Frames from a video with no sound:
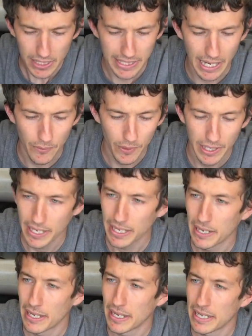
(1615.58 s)
Now, it
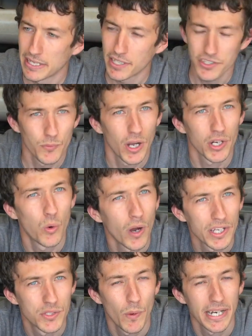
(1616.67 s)
doesn't work quite
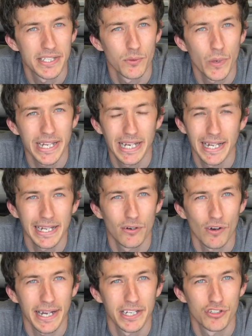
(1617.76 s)
as well as the weak link or anchor